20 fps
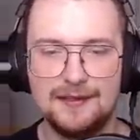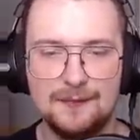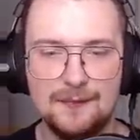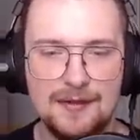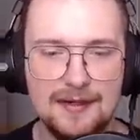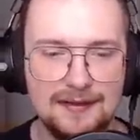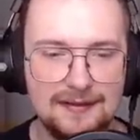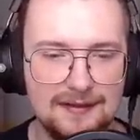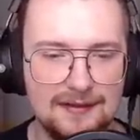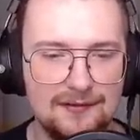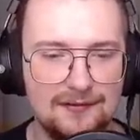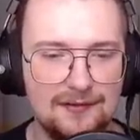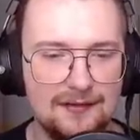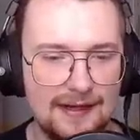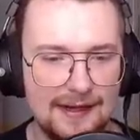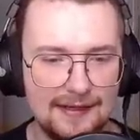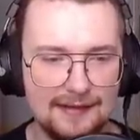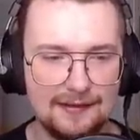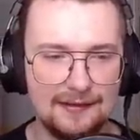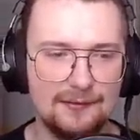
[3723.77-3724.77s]
minutes in your
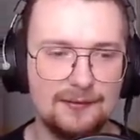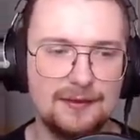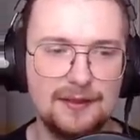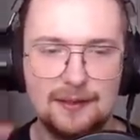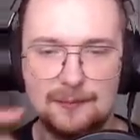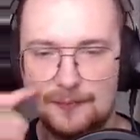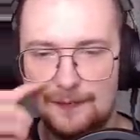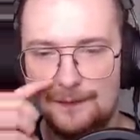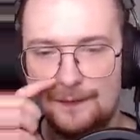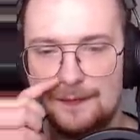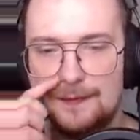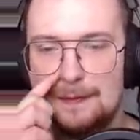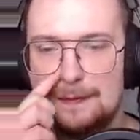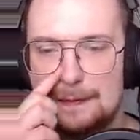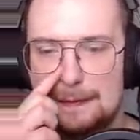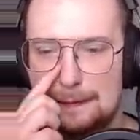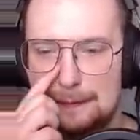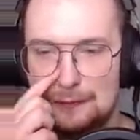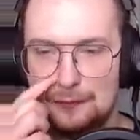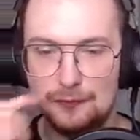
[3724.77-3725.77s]
day to use up if you
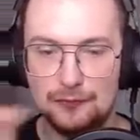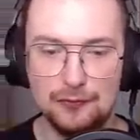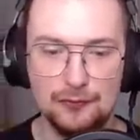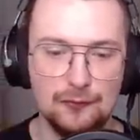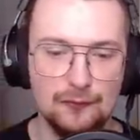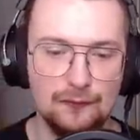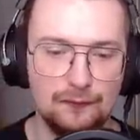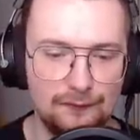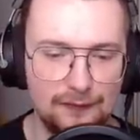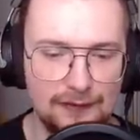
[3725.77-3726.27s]
decide you do, for